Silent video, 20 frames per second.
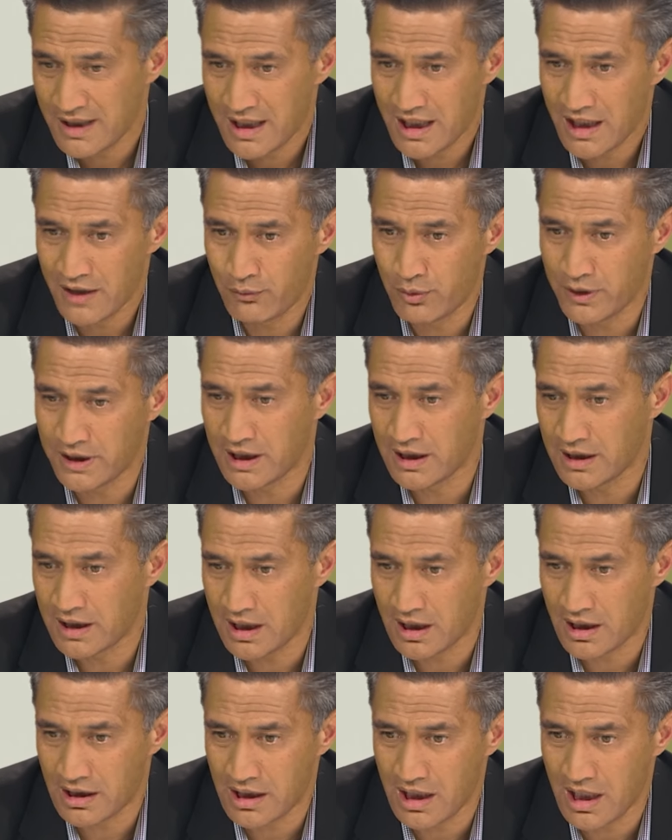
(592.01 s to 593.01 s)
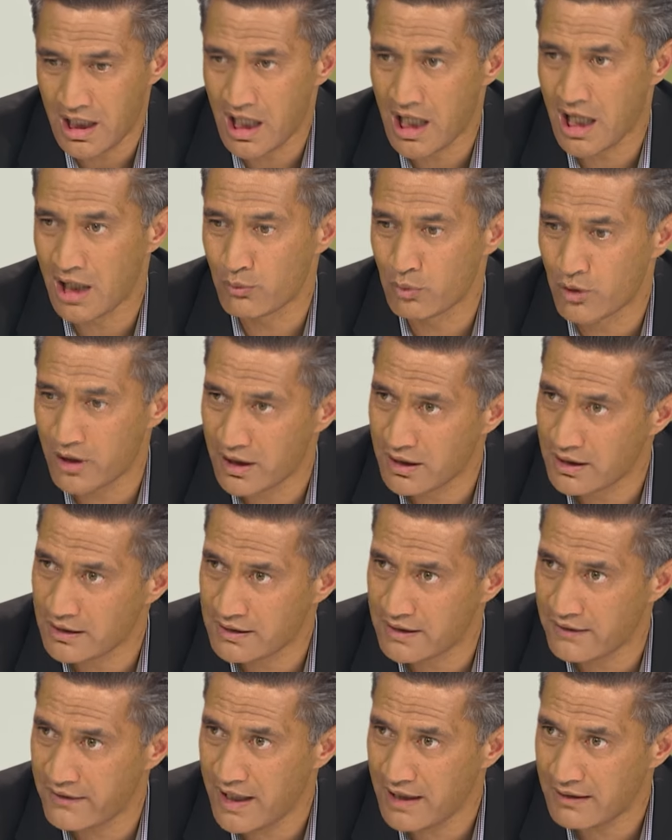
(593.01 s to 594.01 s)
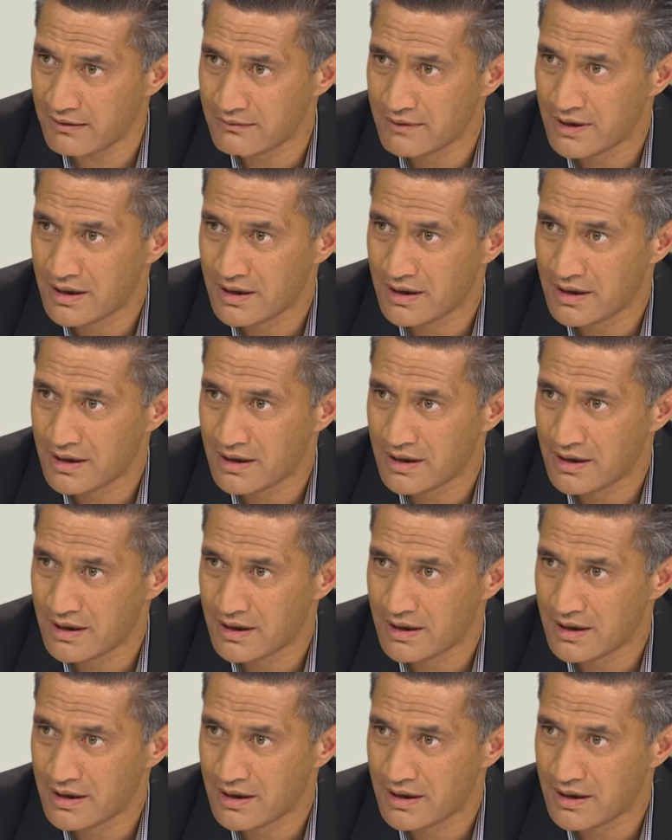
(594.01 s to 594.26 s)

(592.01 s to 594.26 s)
If we can get hardwired into that,